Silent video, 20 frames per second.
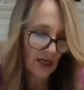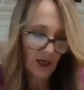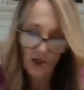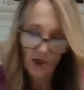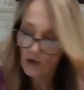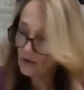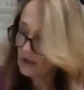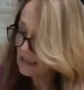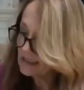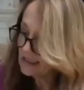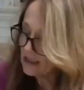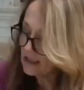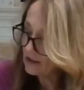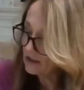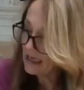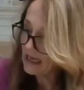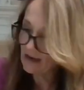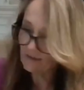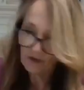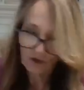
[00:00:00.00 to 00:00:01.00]
You don't
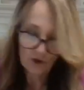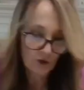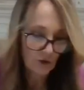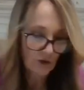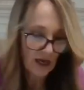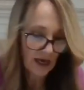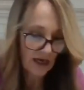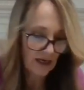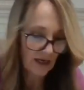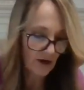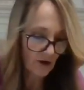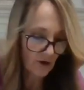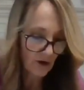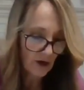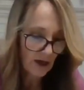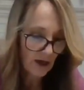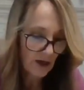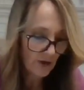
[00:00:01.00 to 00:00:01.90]
necessarily have to do that here.